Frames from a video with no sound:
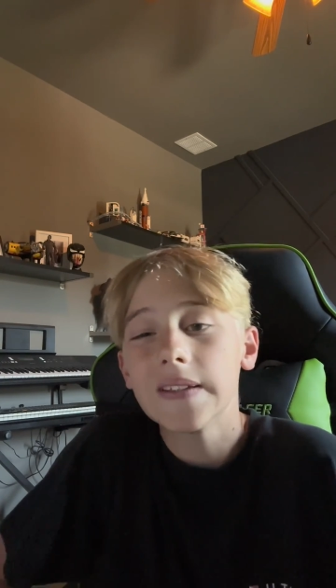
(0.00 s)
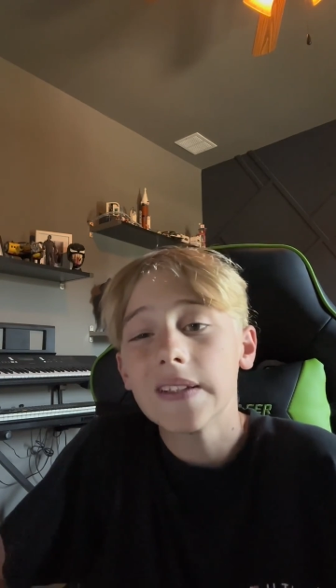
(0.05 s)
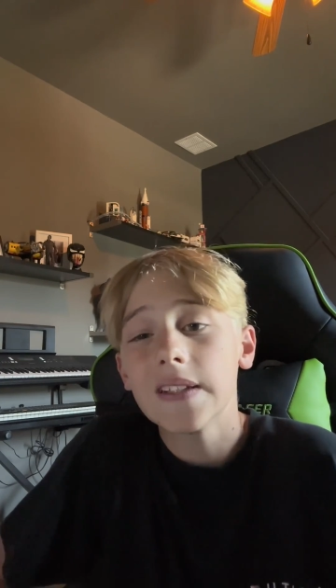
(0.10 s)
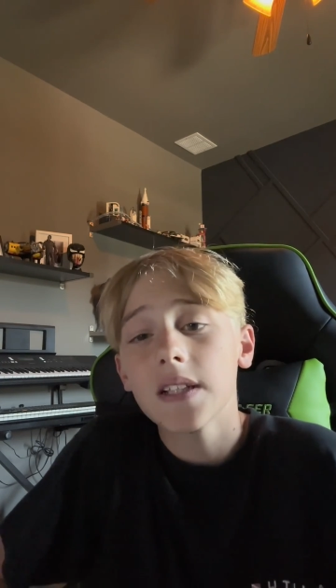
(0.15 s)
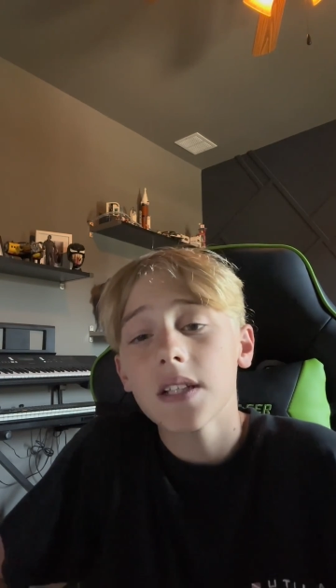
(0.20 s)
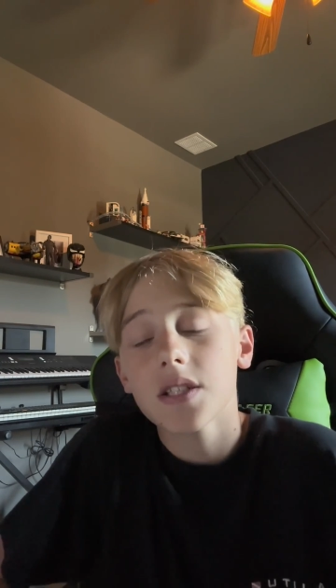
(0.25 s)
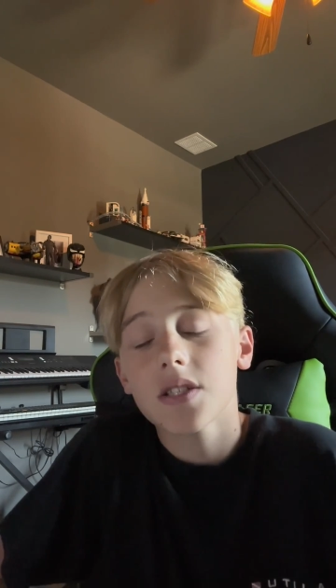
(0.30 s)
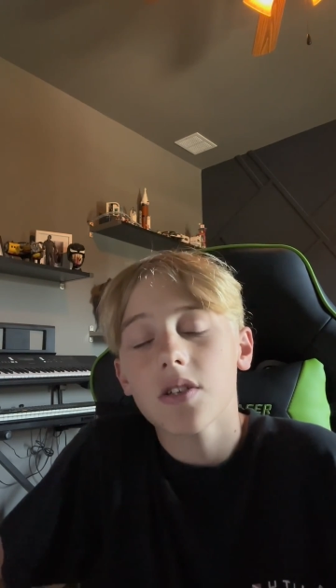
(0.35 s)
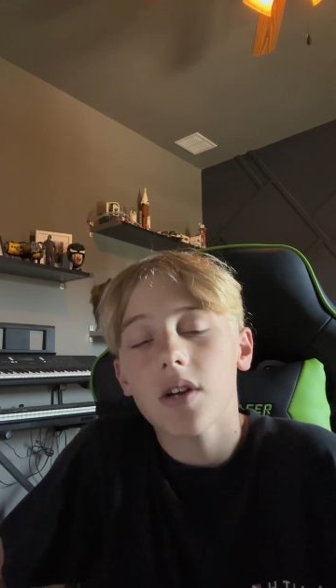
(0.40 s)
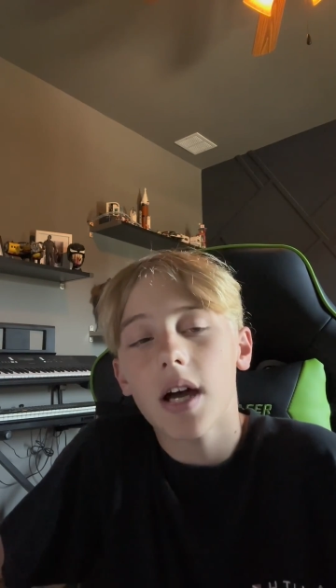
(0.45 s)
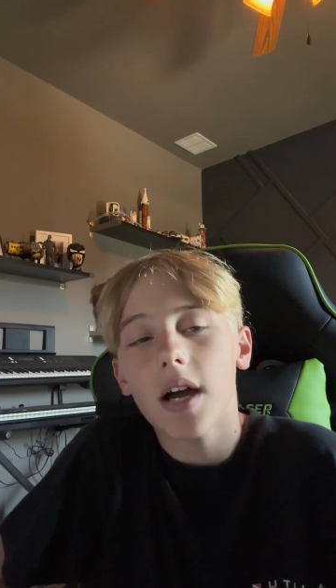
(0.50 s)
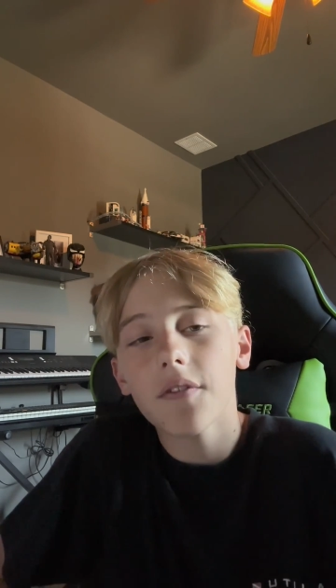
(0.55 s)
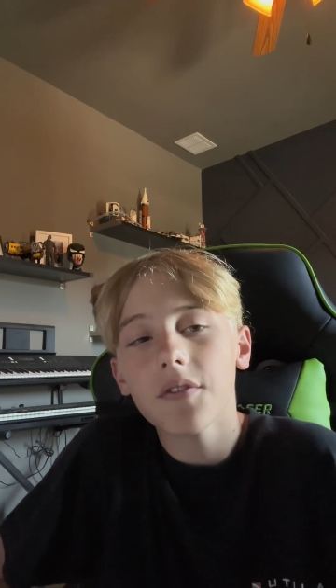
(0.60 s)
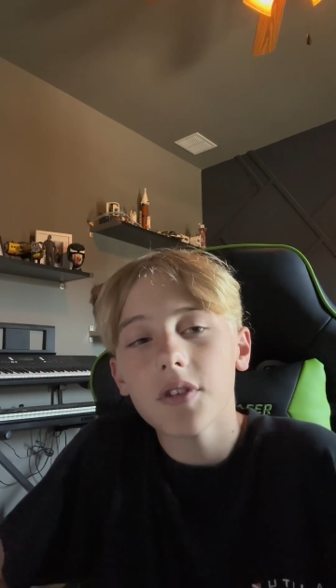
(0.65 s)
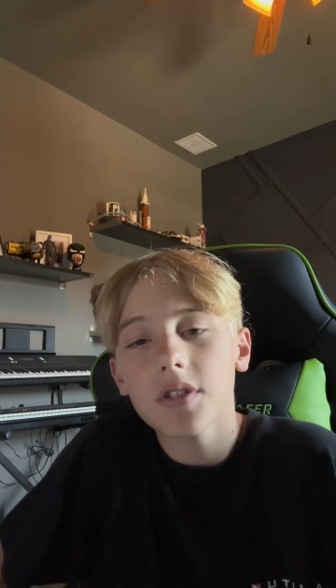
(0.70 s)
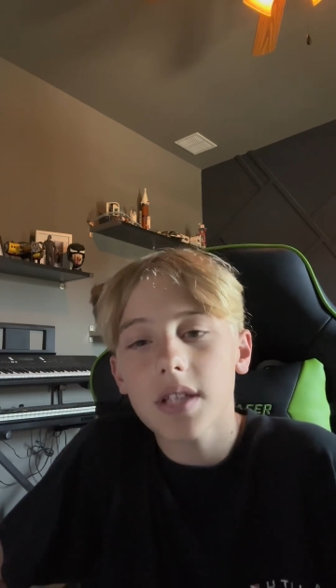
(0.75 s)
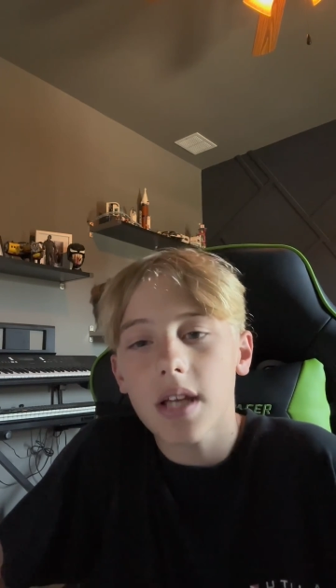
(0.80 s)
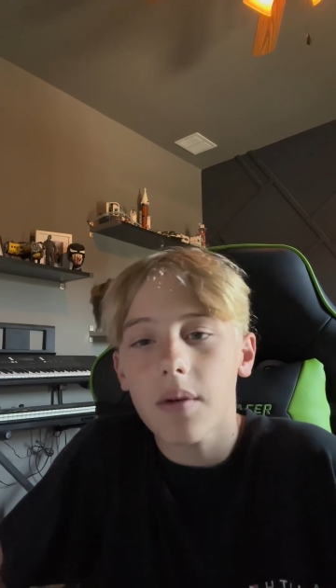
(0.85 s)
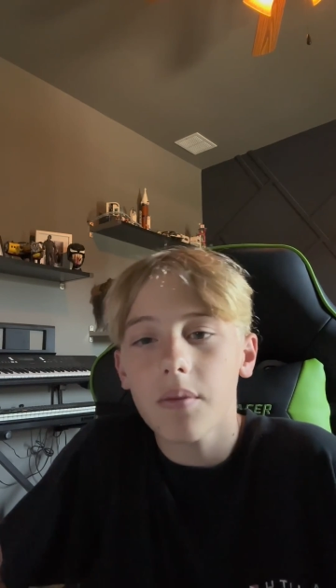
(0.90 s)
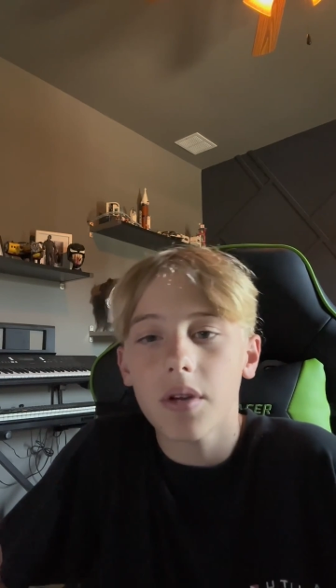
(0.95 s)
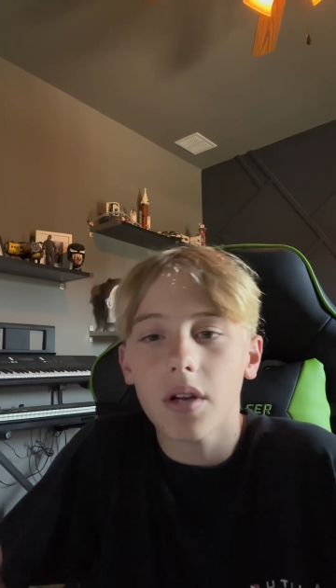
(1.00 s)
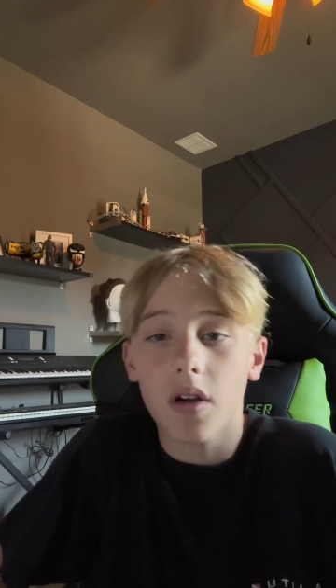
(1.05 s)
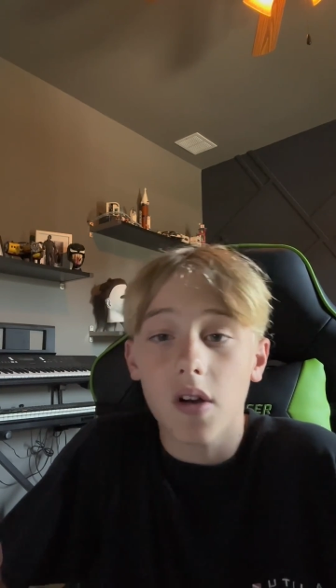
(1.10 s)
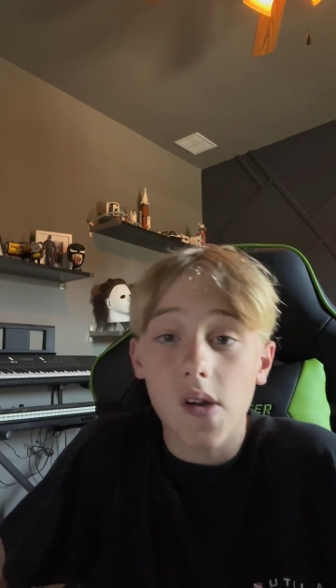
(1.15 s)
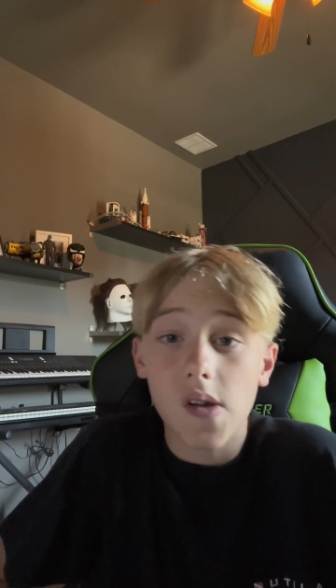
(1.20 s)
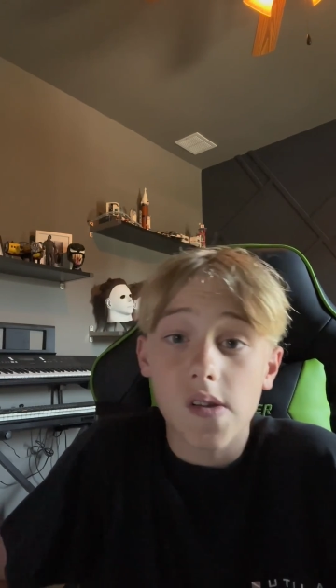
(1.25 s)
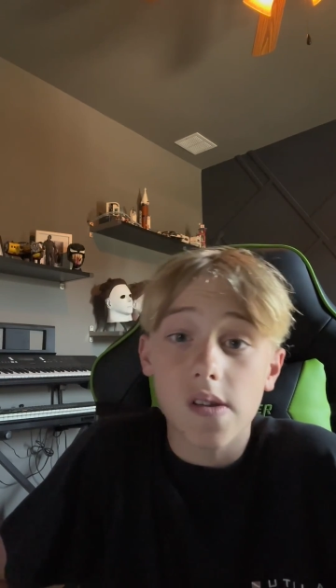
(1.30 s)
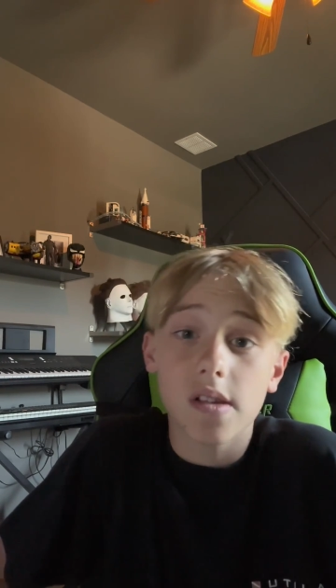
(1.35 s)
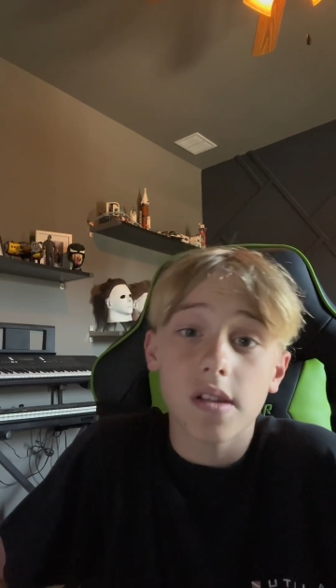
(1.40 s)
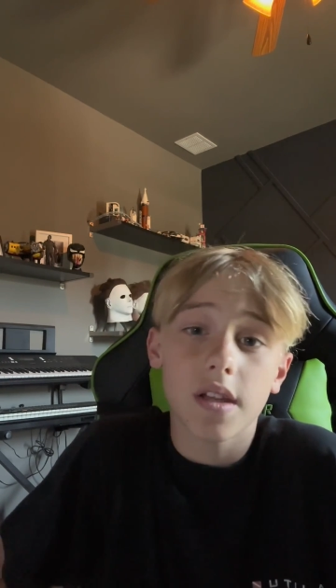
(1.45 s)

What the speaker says: So after time went on,